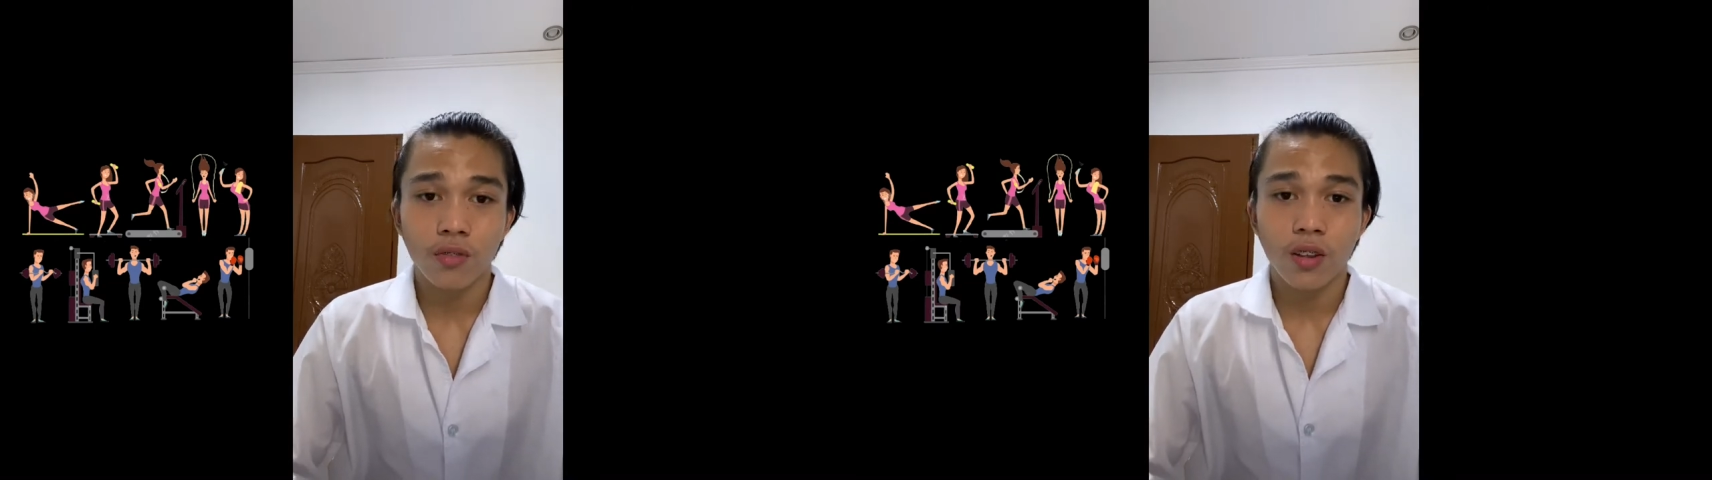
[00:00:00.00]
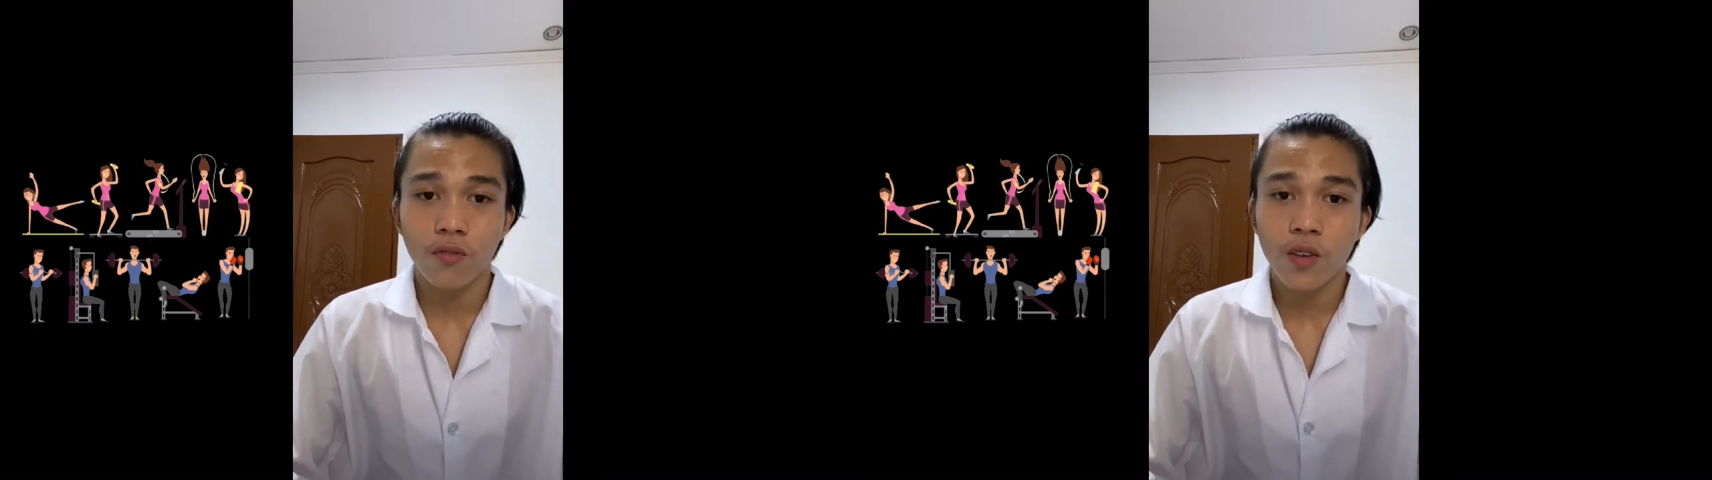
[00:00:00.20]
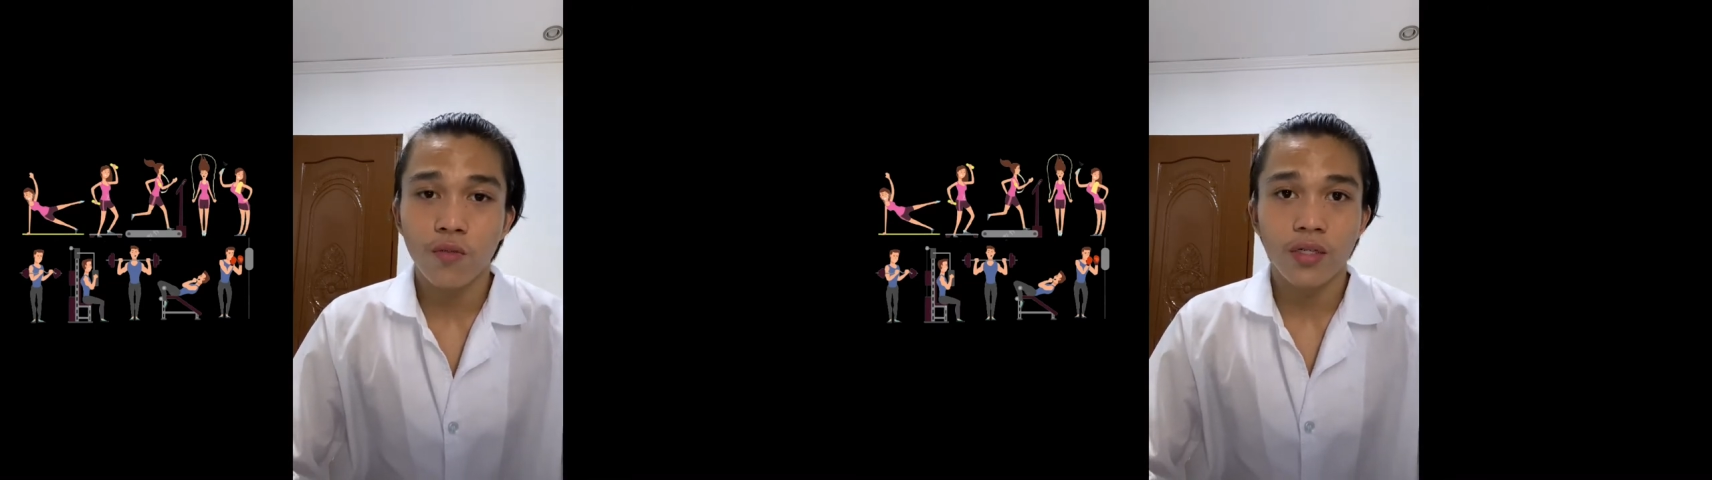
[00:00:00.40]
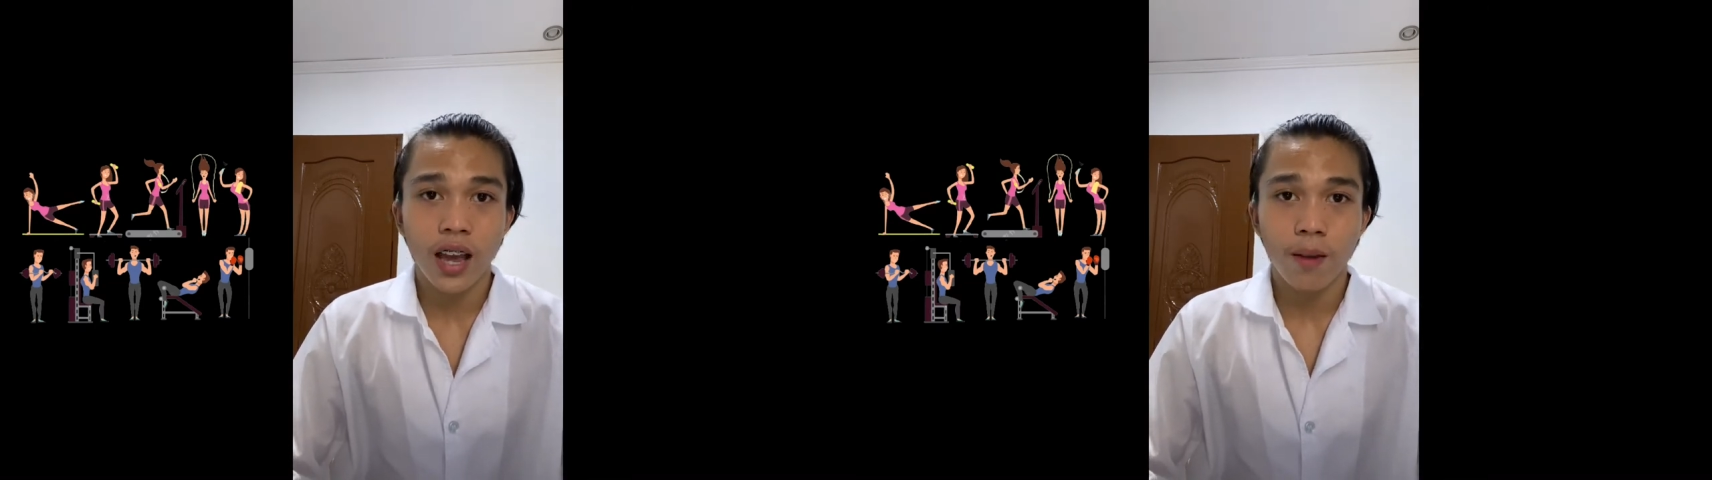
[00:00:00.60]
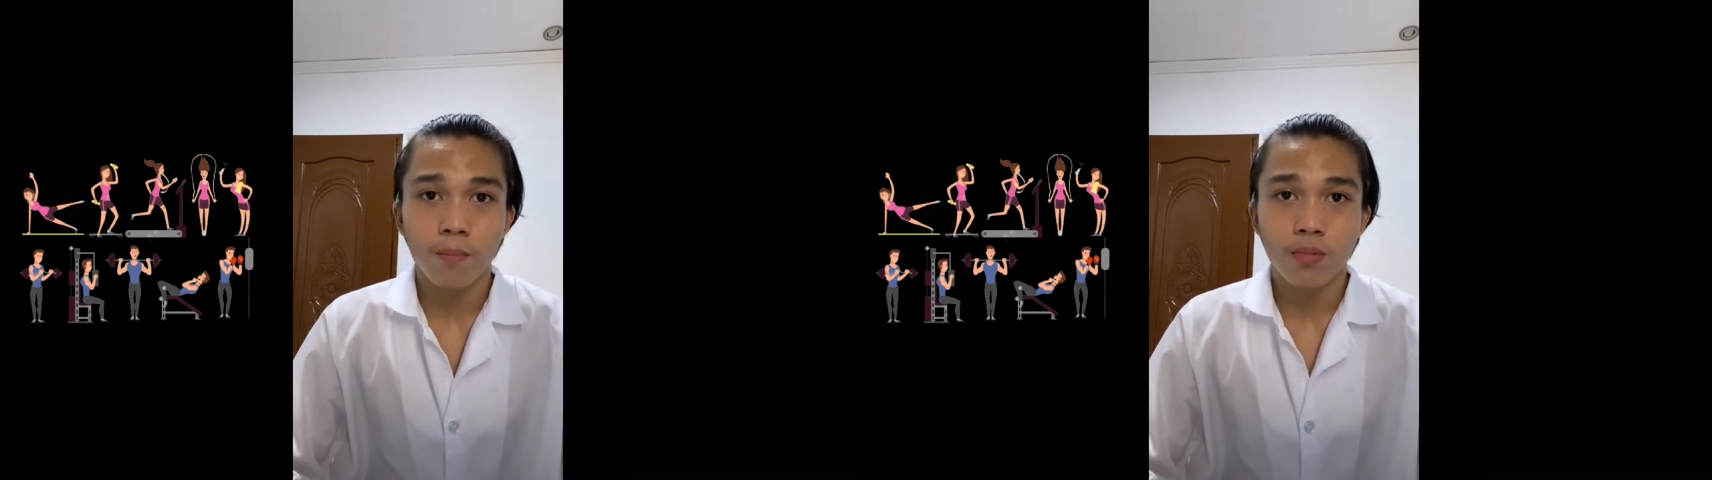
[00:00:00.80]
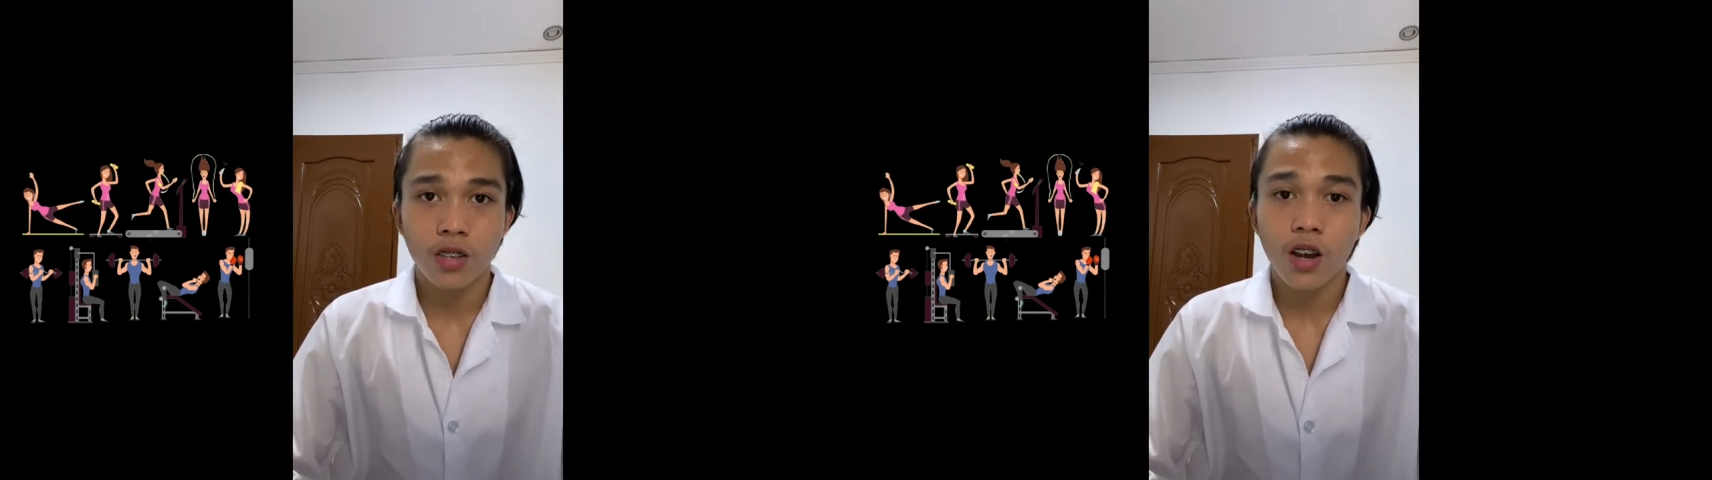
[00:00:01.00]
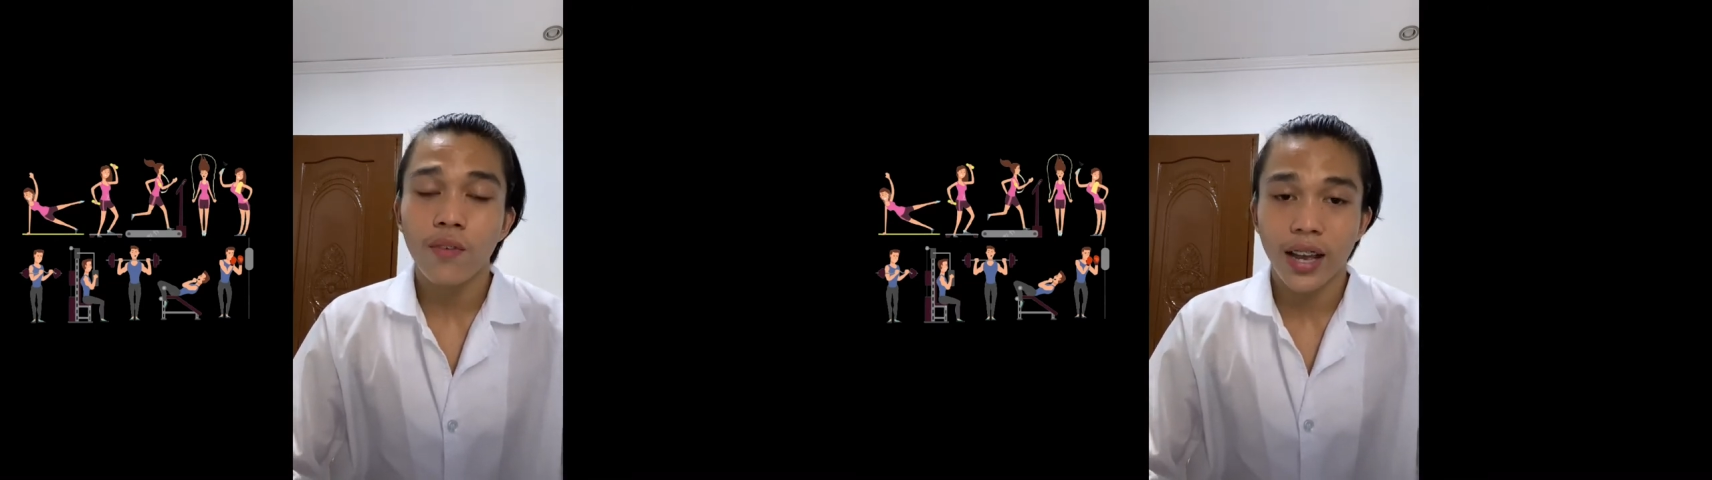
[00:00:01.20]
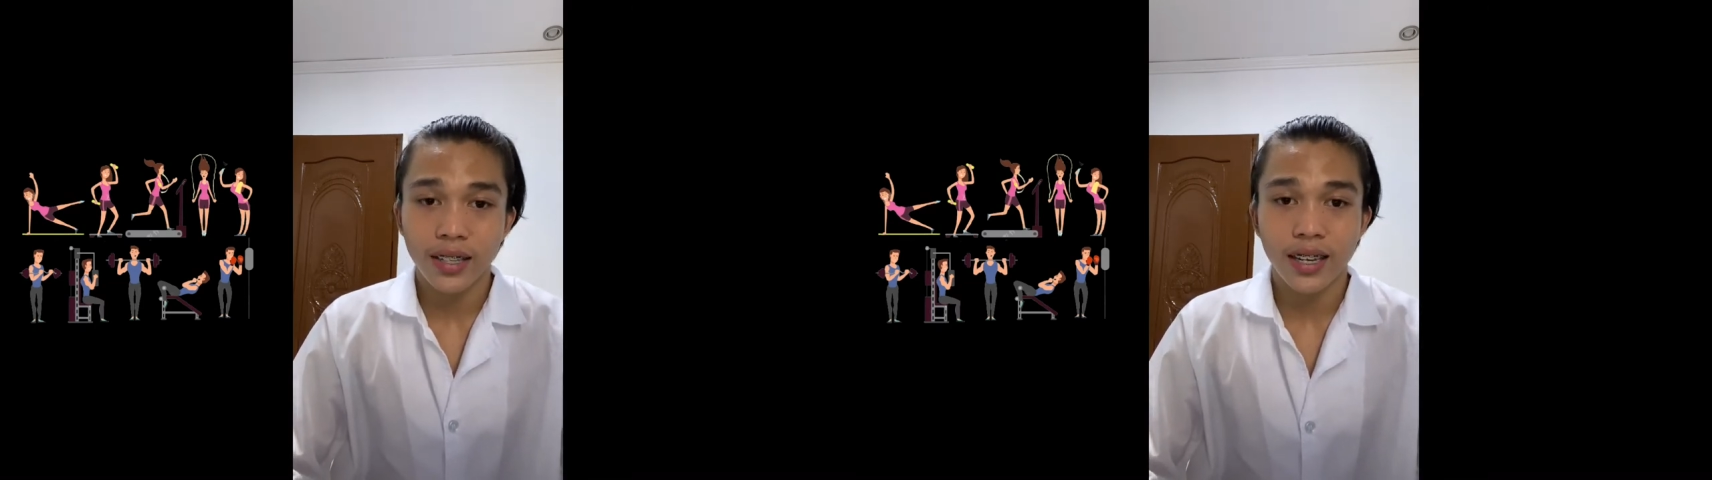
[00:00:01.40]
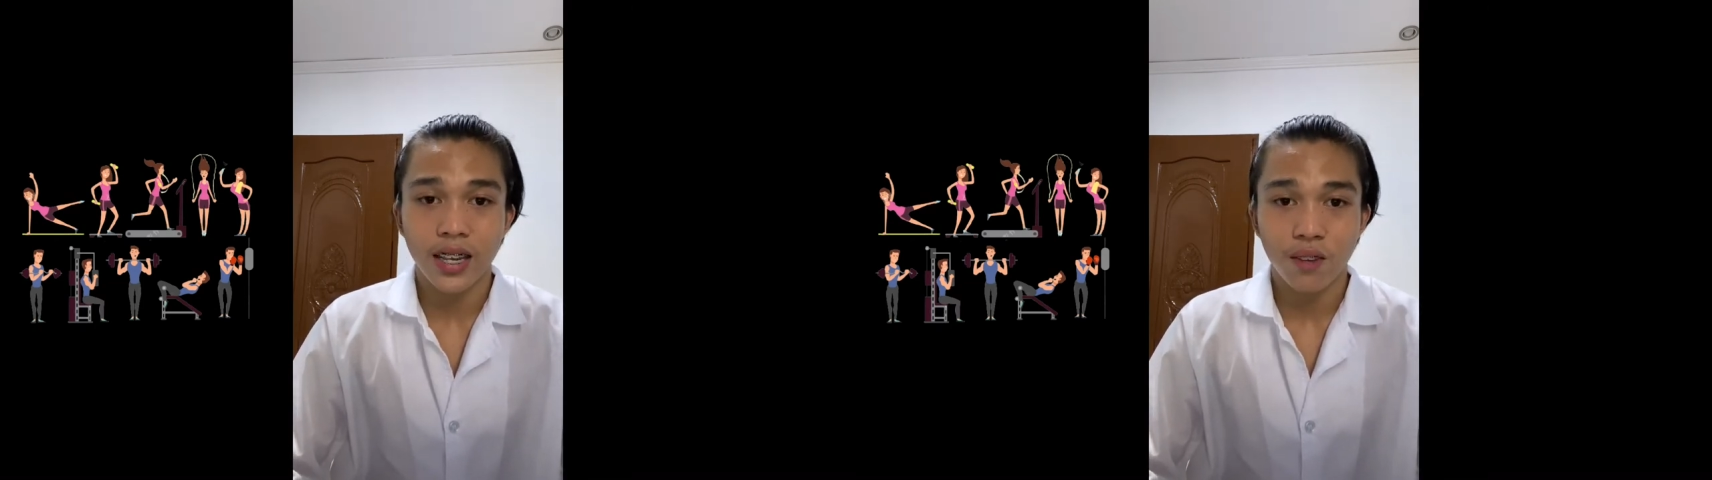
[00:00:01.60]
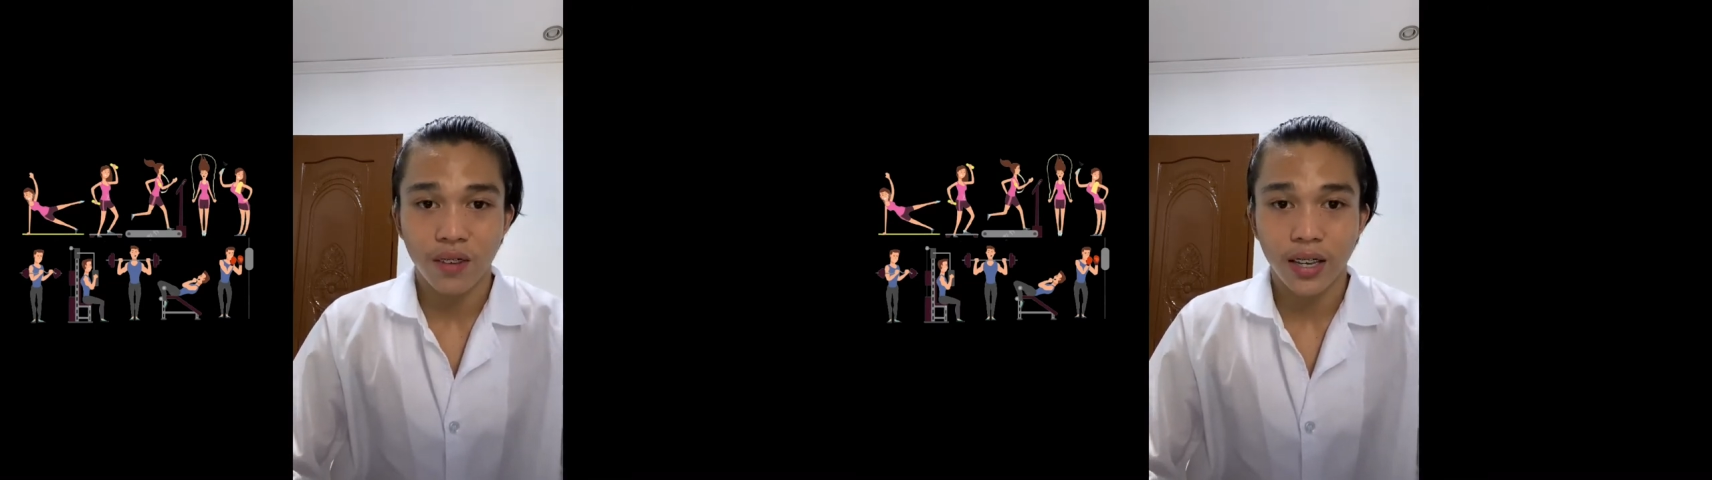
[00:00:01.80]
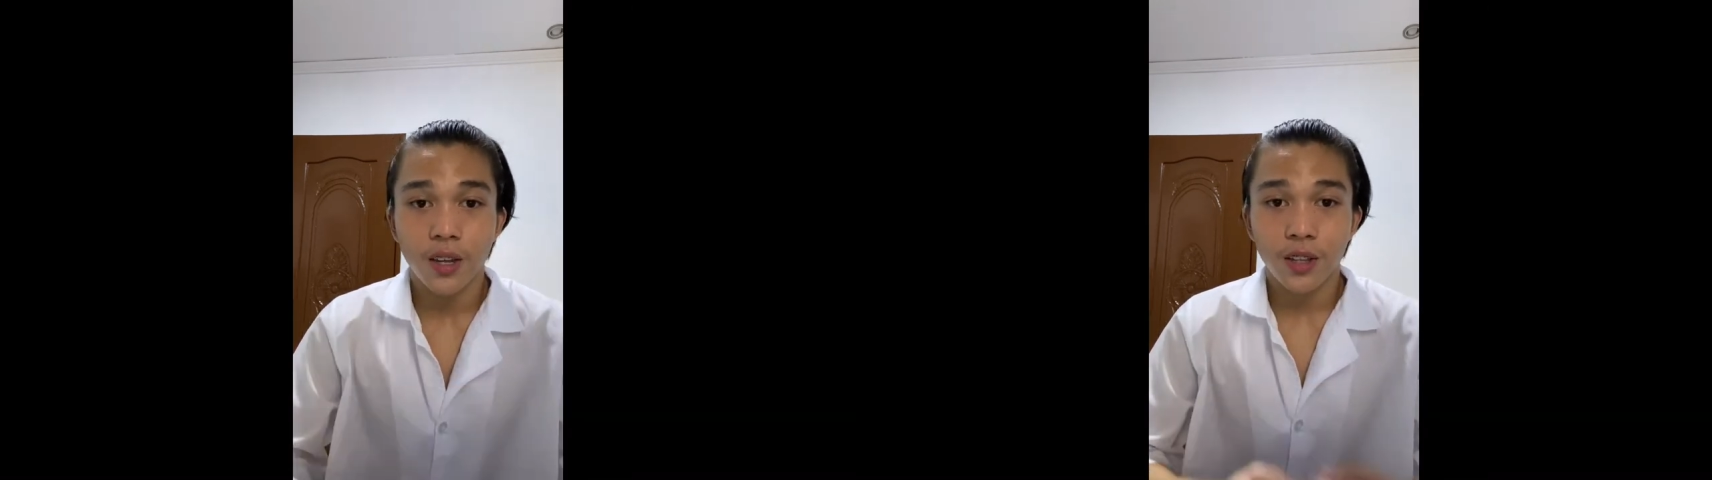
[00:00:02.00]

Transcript: of the fifth types of healthy living.